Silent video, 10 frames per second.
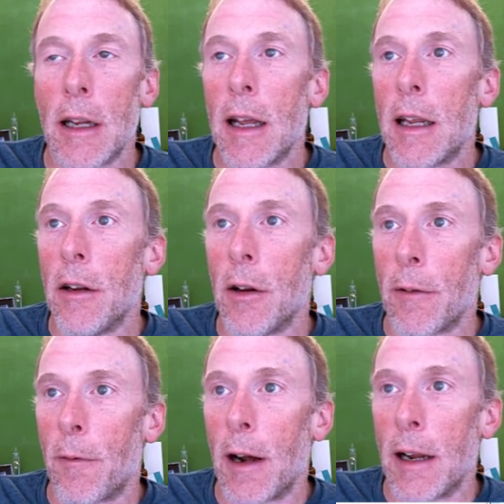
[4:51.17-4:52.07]
you can
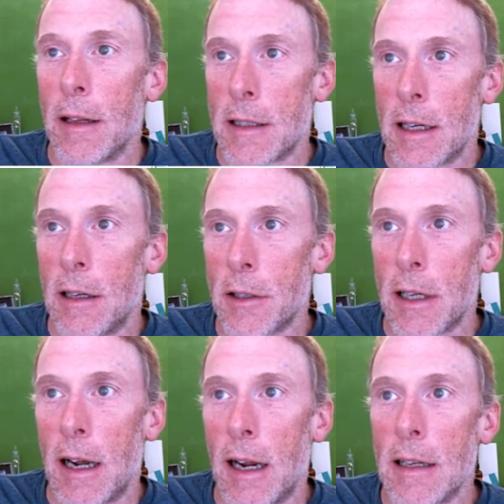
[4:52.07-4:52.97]
find the cell
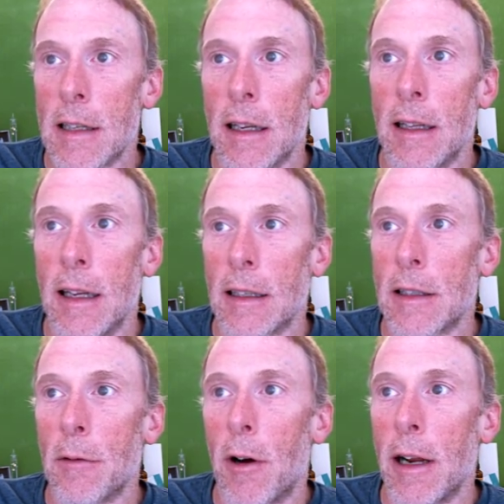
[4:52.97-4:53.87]
size and the X and
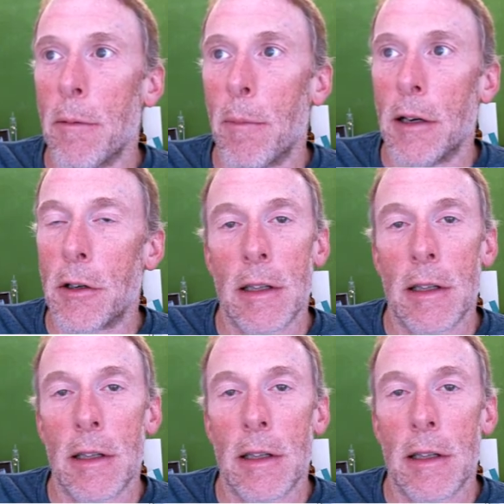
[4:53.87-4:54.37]
Y dimensions.